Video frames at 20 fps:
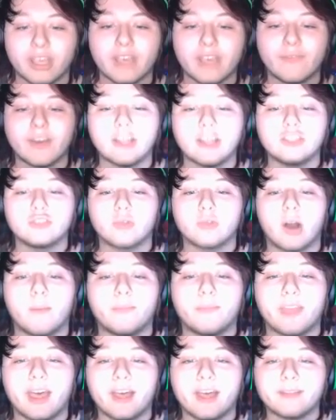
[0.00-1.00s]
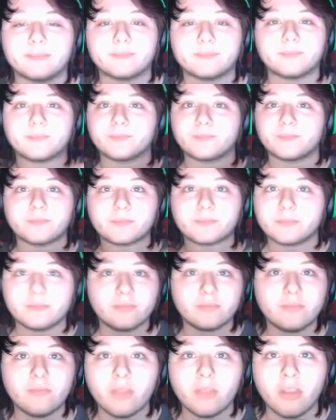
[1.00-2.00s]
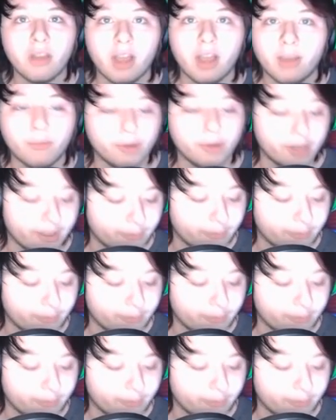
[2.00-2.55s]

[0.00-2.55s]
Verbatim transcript: I dropped that, I wouldn't have been